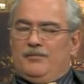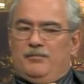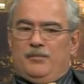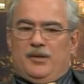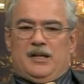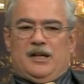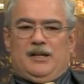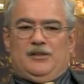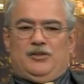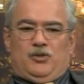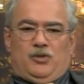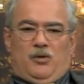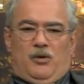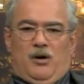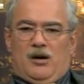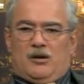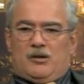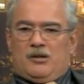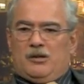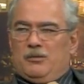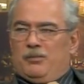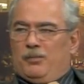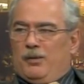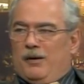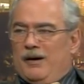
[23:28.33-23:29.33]
began to
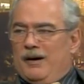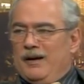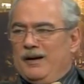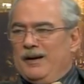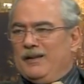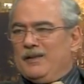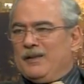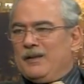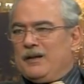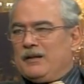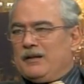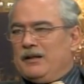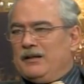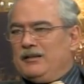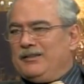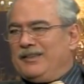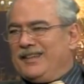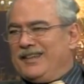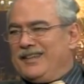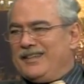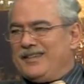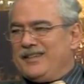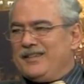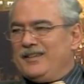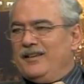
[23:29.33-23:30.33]
occupy other
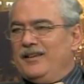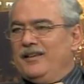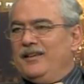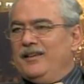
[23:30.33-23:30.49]
countries.